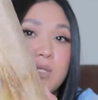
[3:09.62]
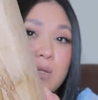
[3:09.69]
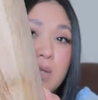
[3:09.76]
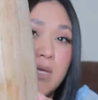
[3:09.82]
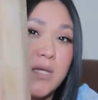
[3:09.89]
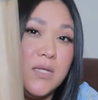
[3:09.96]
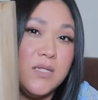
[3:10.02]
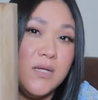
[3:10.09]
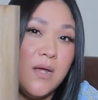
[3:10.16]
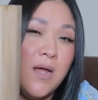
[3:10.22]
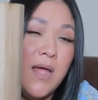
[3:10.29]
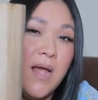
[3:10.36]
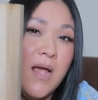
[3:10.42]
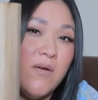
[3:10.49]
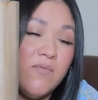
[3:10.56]
on these.
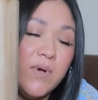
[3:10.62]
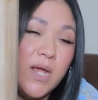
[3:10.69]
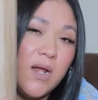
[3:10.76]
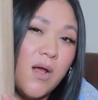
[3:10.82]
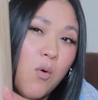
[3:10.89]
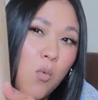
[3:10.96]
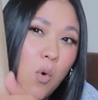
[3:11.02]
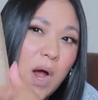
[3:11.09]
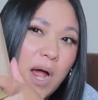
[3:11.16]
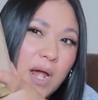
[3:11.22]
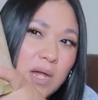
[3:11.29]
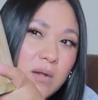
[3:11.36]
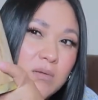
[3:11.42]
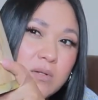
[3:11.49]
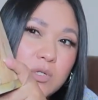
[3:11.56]
I have like a
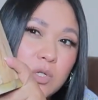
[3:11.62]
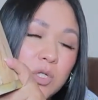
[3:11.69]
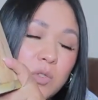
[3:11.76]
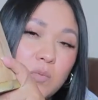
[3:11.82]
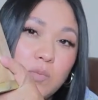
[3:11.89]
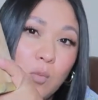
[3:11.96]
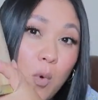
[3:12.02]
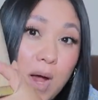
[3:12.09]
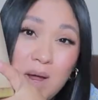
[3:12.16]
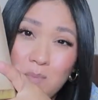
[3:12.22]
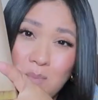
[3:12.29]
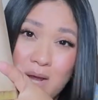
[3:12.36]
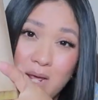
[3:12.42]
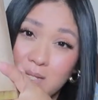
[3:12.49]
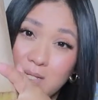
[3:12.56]
white
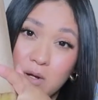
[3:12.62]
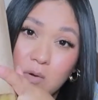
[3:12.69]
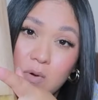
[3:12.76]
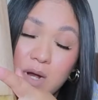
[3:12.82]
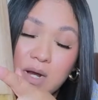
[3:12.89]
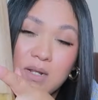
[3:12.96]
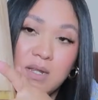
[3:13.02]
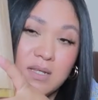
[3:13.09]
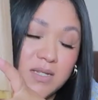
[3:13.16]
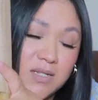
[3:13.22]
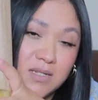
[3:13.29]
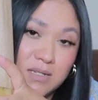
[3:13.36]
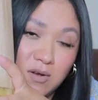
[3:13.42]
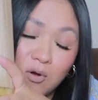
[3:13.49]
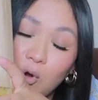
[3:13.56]
plastic one.
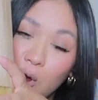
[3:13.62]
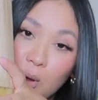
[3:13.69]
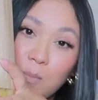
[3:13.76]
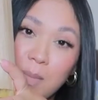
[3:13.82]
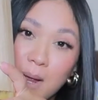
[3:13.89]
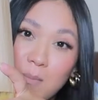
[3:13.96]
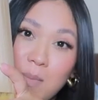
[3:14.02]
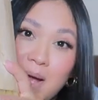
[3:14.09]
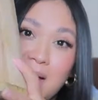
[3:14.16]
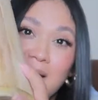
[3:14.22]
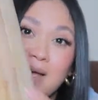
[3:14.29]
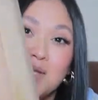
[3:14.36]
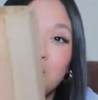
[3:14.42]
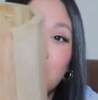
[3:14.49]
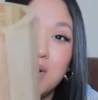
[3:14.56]
It's going bye-bye
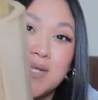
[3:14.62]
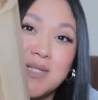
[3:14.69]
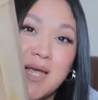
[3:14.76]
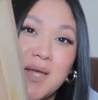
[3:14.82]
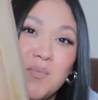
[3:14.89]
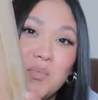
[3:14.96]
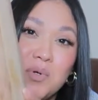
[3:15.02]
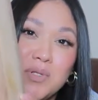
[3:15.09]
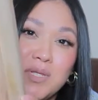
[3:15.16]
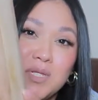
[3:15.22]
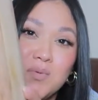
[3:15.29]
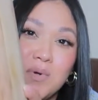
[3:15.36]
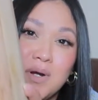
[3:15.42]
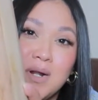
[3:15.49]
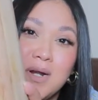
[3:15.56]
as soon as I put
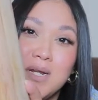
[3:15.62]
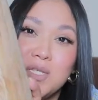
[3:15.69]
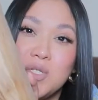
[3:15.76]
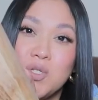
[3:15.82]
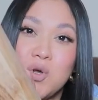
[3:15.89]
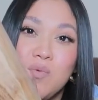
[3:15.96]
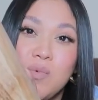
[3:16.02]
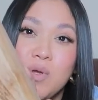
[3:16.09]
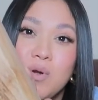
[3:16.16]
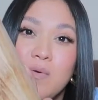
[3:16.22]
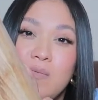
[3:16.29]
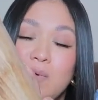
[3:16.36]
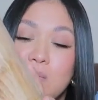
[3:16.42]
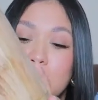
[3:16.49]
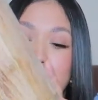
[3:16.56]
this one on. It's so
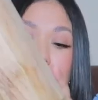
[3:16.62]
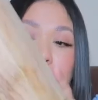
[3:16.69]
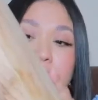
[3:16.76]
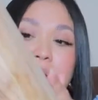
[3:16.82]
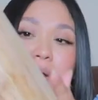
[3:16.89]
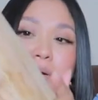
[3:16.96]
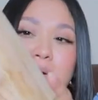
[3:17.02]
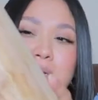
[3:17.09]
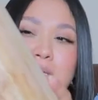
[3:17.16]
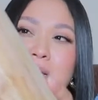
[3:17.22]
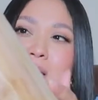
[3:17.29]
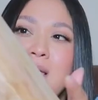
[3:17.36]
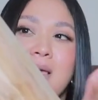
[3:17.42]
beautiful. $10.